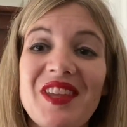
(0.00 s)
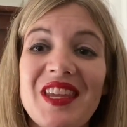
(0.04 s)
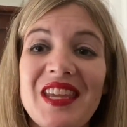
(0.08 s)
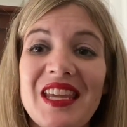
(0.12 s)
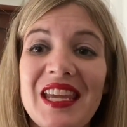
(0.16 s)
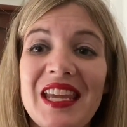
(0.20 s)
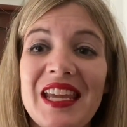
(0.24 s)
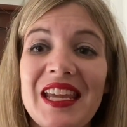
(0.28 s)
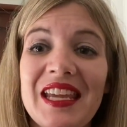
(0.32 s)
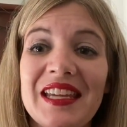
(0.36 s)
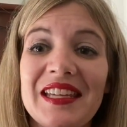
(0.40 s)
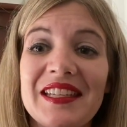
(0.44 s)

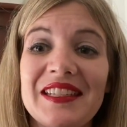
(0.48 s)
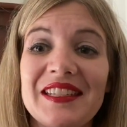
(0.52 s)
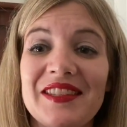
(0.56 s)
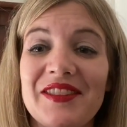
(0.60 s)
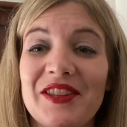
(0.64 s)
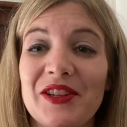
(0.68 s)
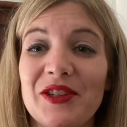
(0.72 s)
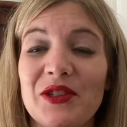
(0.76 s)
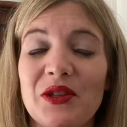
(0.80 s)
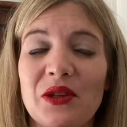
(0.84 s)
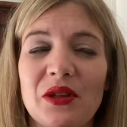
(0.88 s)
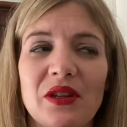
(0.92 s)
And
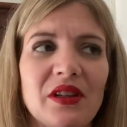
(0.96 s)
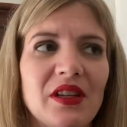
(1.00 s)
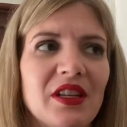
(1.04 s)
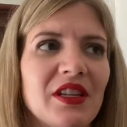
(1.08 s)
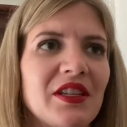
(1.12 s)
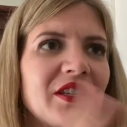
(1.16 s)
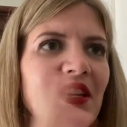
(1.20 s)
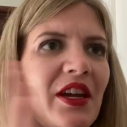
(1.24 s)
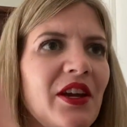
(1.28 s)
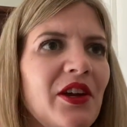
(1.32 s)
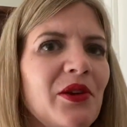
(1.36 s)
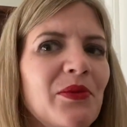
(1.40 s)
there's an
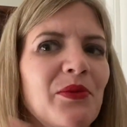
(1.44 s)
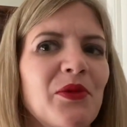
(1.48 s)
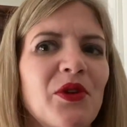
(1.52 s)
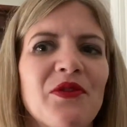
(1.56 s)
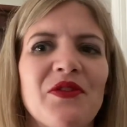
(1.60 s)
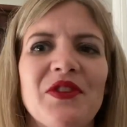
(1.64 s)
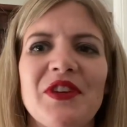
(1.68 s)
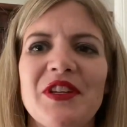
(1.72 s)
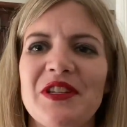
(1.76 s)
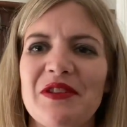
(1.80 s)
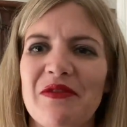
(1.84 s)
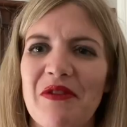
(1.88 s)
entire
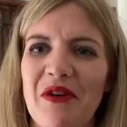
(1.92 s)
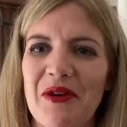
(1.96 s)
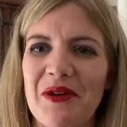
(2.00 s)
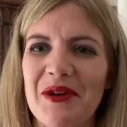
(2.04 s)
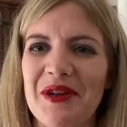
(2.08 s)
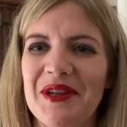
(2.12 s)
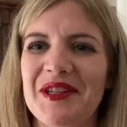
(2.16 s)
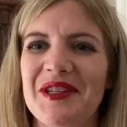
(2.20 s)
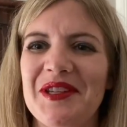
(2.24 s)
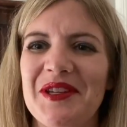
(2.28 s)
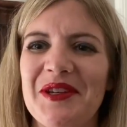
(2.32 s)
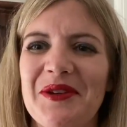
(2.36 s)
movie
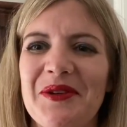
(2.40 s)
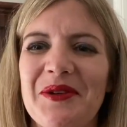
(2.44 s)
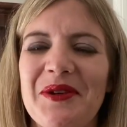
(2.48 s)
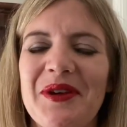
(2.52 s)
devoted to